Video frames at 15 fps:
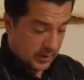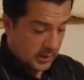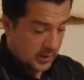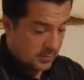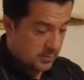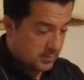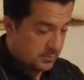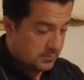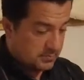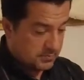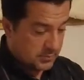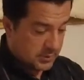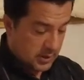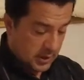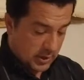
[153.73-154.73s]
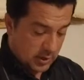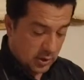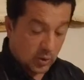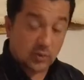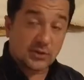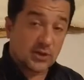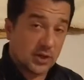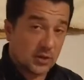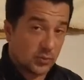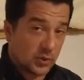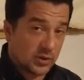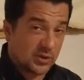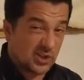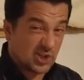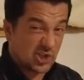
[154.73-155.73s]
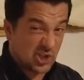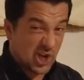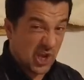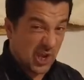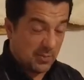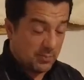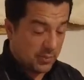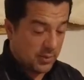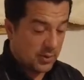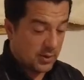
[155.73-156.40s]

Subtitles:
am kind of content with the shape,